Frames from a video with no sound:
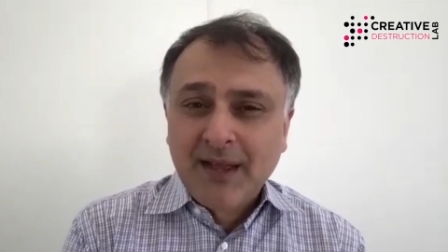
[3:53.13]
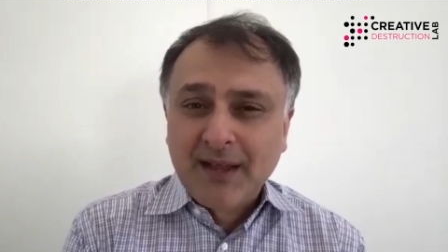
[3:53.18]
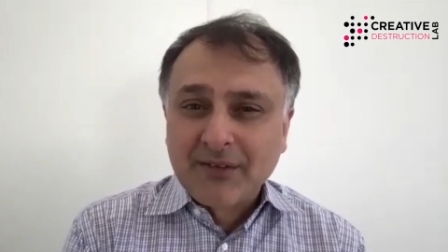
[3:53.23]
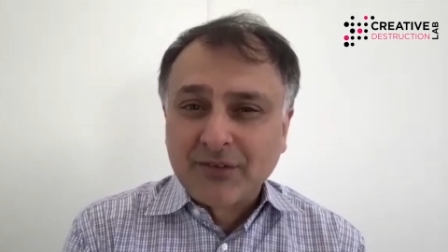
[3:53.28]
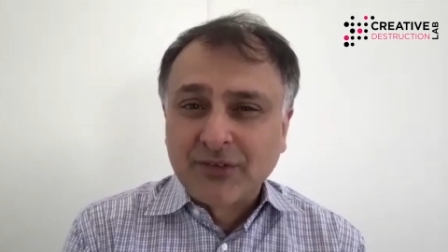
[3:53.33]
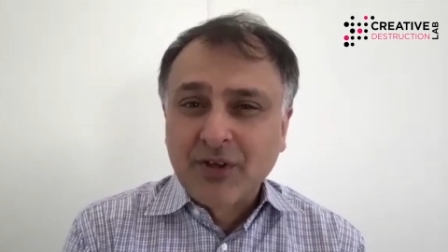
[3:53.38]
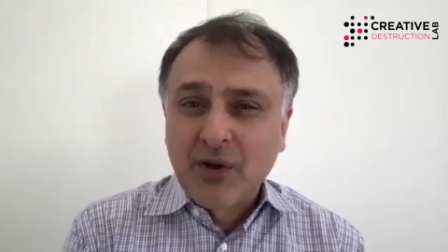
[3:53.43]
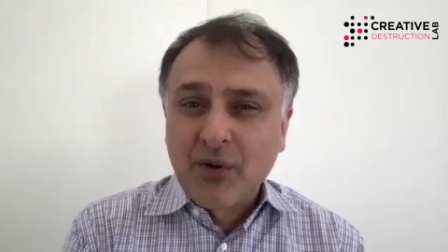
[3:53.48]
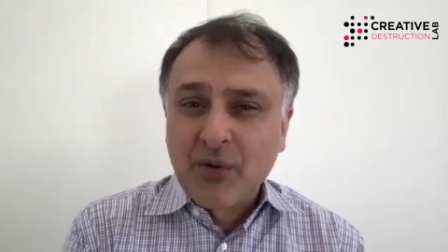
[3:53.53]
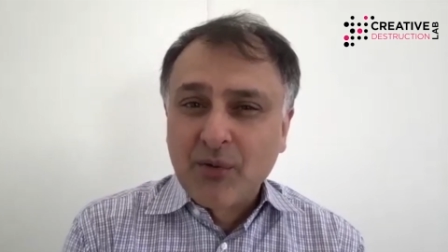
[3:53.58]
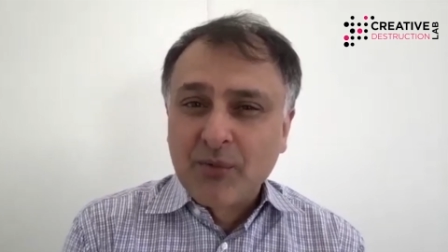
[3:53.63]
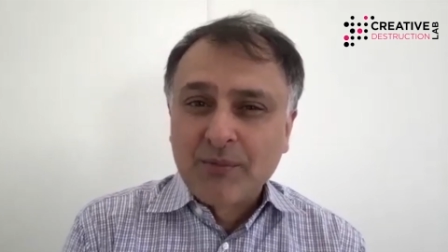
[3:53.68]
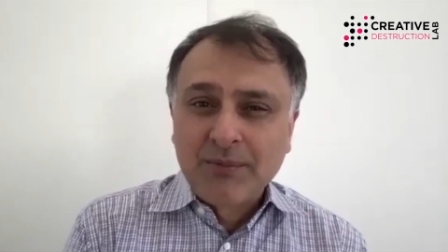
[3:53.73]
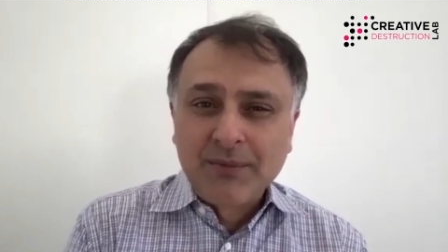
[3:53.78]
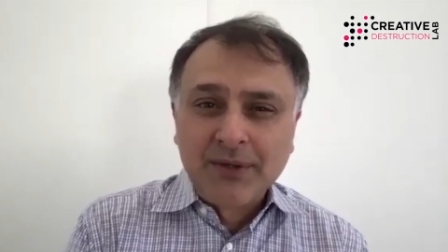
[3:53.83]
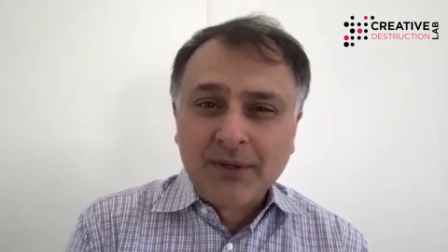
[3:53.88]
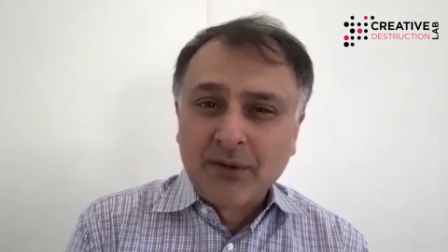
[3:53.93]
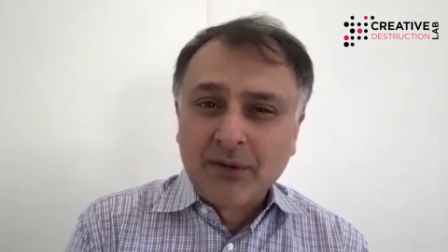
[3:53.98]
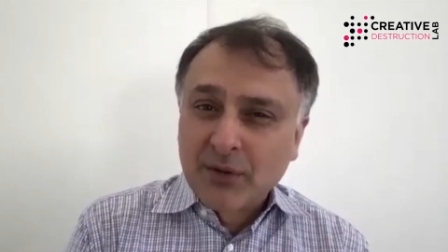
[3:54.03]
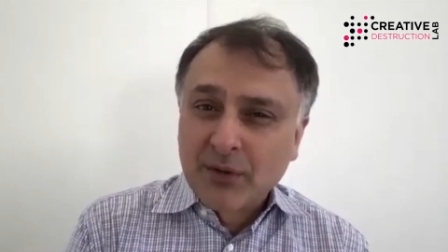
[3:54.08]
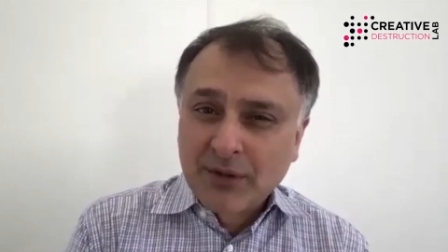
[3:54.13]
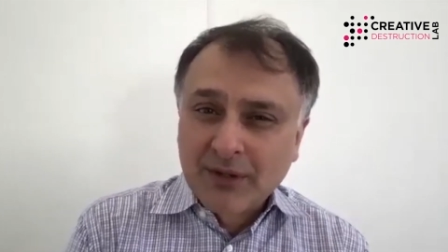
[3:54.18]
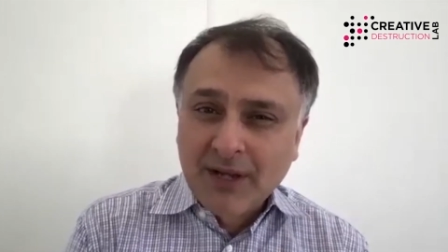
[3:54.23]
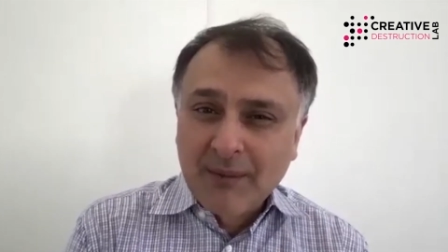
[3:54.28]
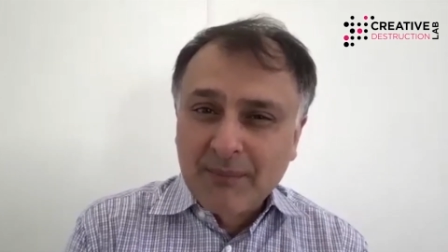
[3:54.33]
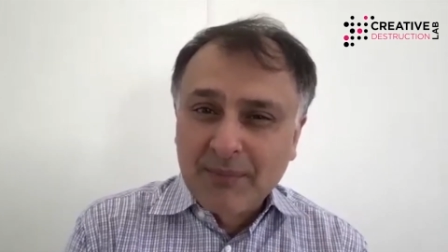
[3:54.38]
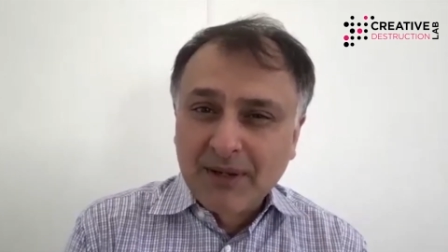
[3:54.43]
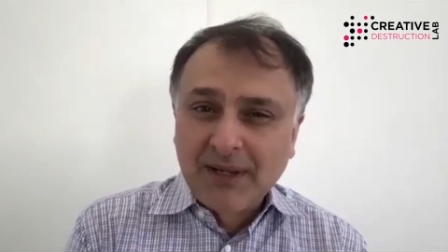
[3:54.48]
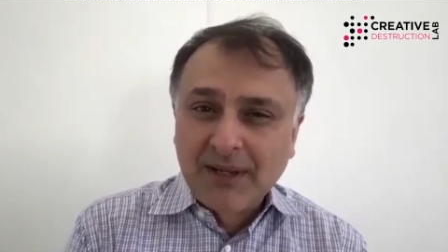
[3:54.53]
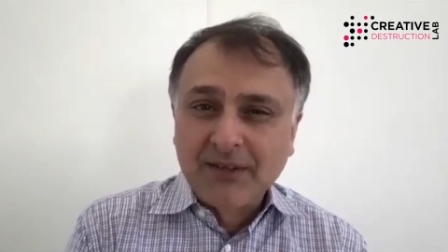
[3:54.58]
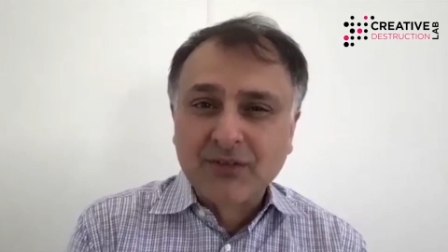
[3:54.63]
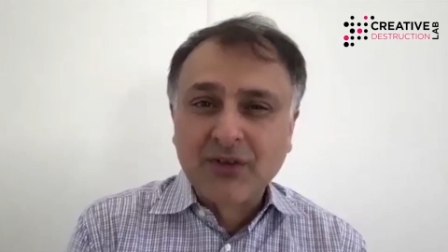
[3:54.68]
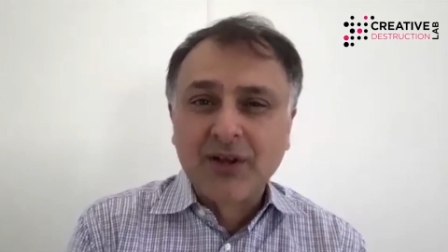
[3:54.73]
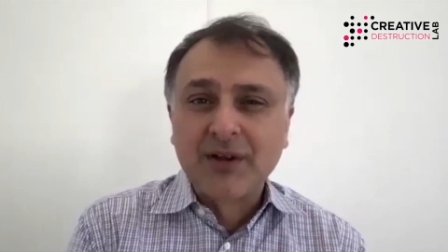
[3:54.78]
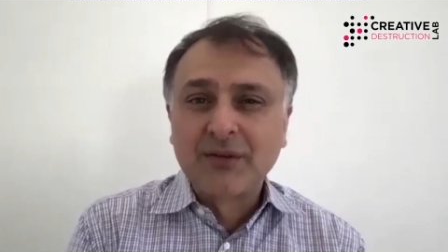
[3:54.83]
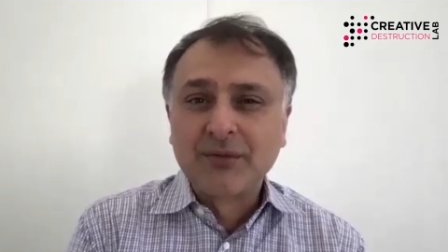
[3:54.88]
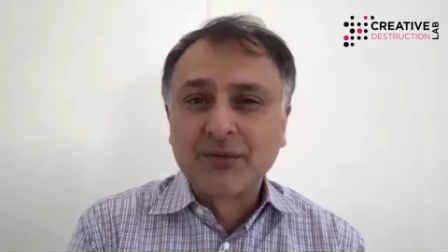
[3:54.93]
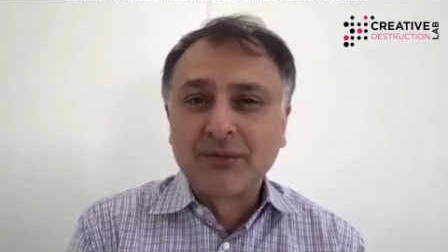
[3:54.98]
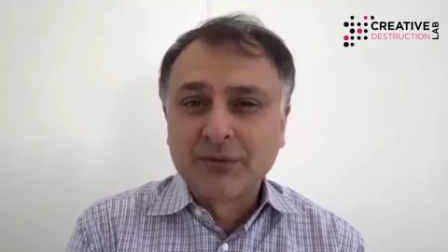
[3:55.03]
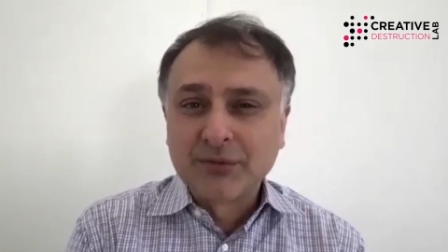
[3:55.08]
so you know your company is on
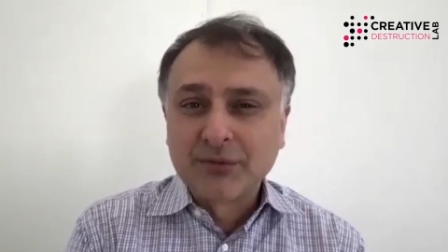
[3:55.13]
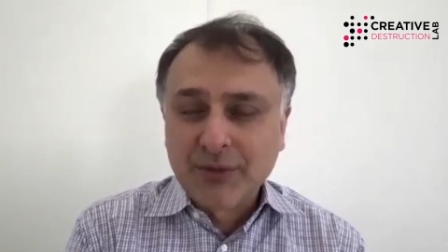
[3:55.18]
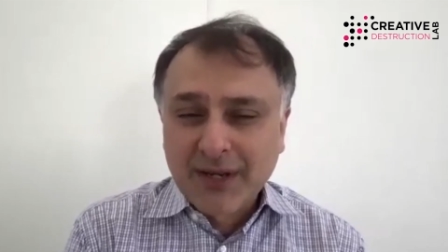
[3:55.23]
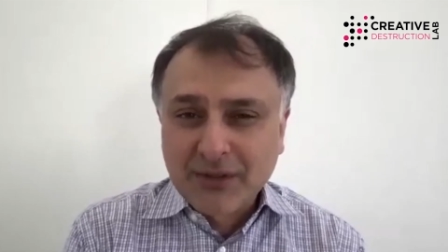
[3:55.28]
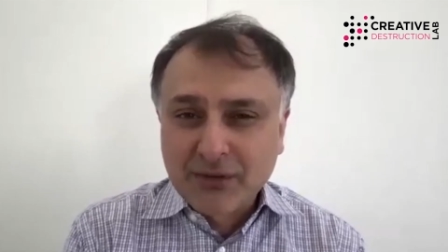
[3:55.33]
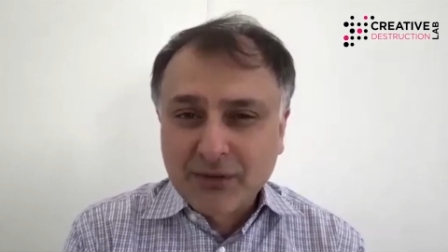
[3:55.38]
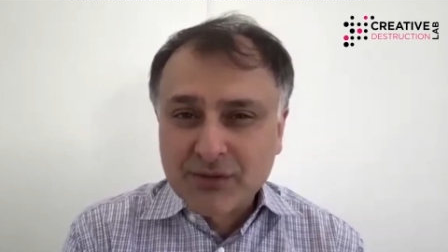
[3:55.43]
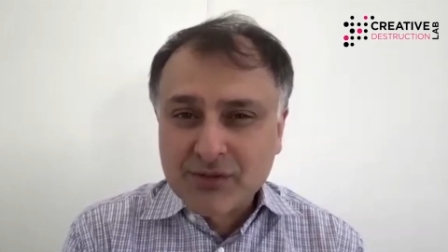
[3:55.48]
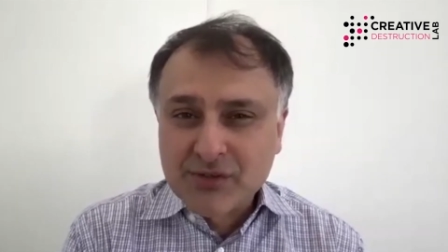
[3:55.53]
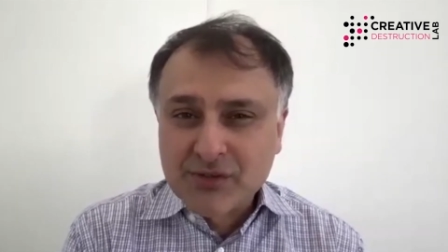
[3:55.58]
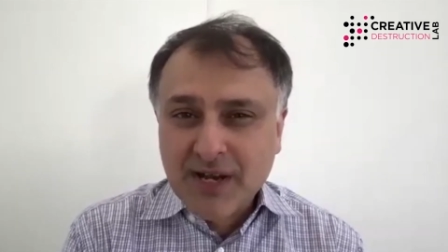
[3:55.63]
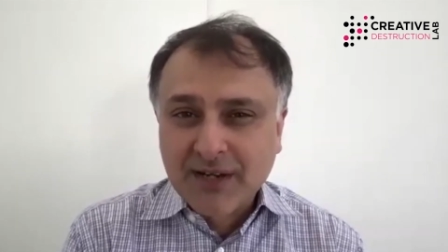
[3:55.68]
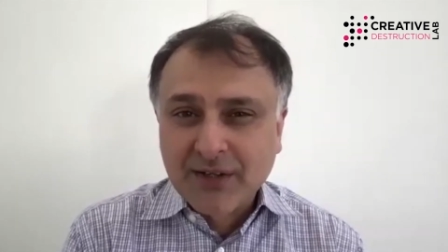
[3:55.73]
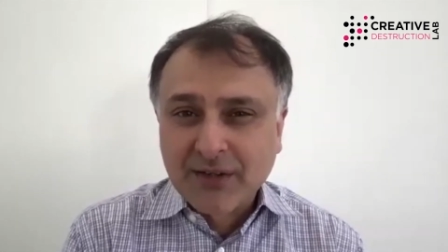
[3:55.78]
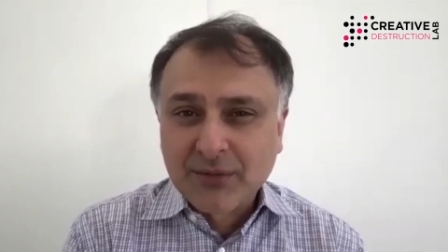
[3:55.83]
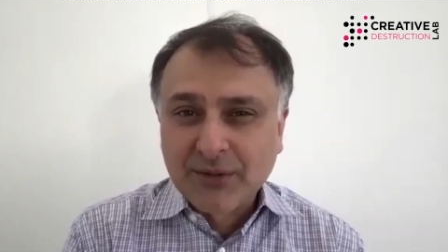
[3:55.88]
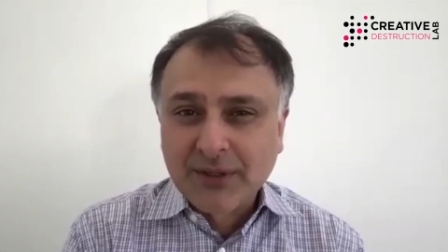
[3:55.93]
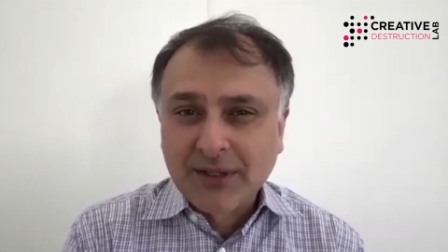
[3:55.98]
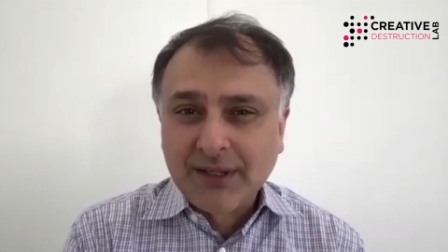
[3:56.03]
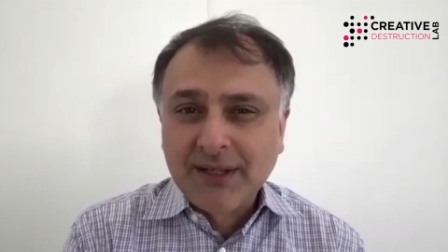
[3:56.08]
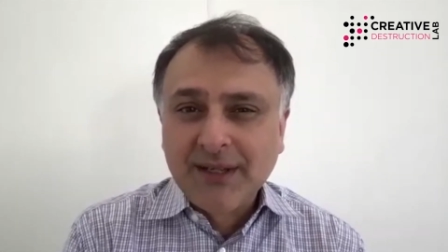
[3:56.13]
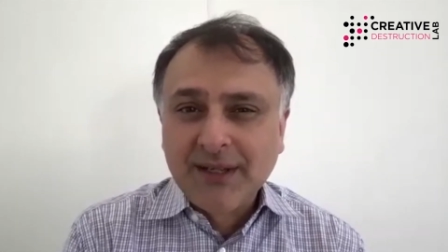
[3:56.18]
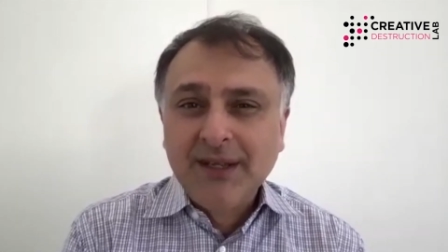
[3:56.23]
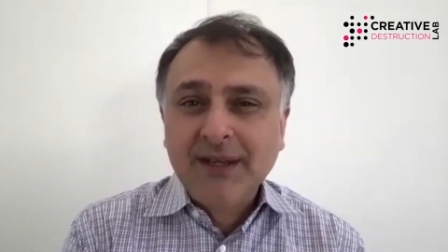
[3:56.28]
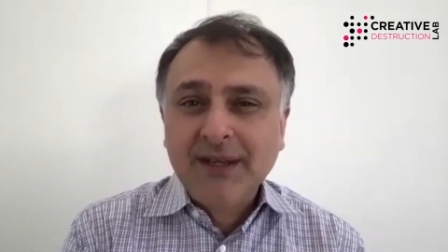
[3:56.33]
a great trajectory.